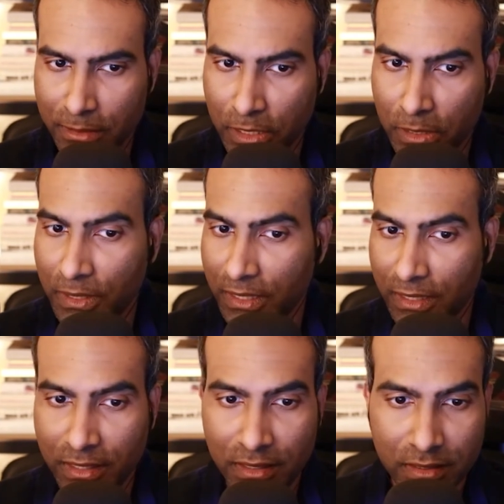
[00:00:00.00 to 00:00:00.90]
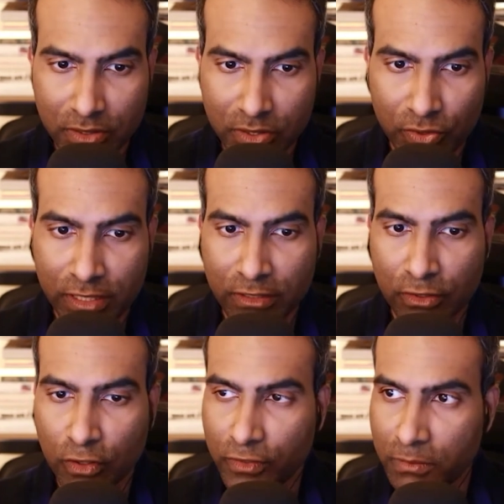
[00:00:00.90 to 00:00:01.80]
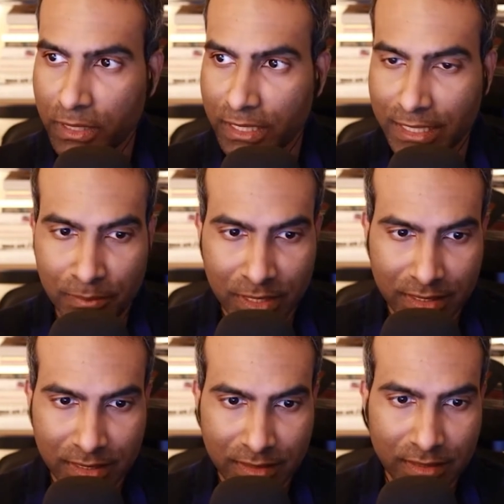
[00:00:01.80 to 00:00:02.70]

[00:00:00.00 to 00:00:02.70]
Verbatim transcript: PPE during the COVID pandemic.